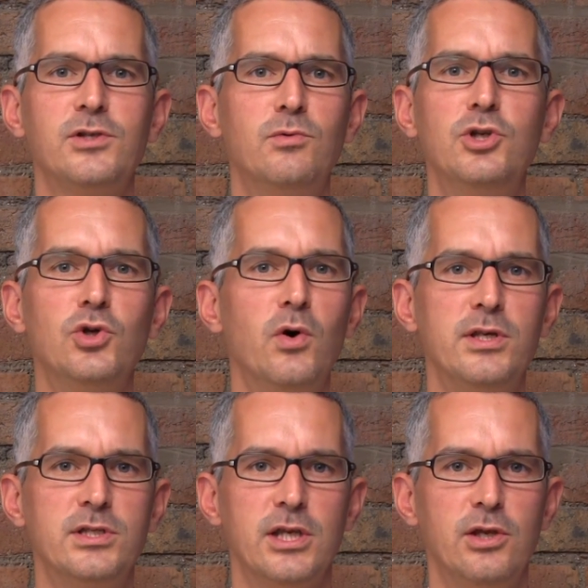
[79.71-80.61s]
to
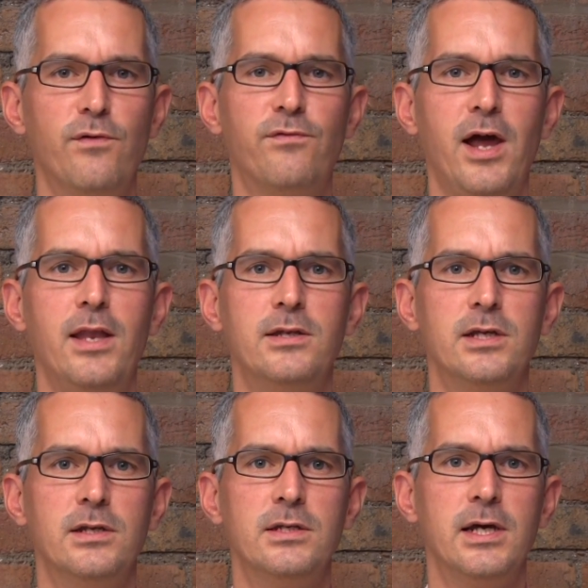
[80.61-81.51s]
rejoice in your friend
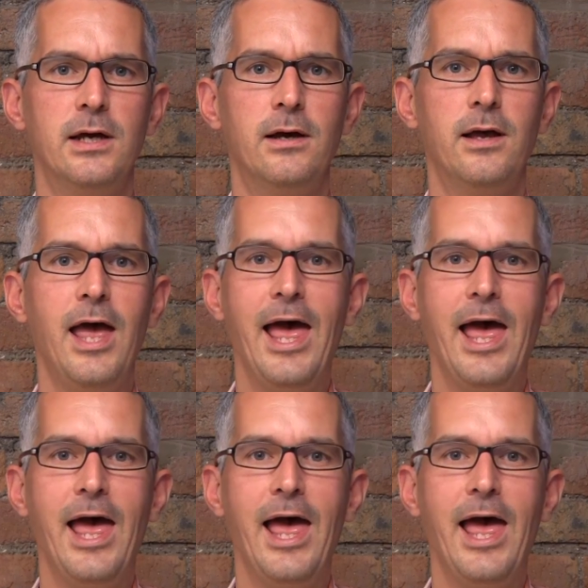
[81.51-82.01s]
and uh,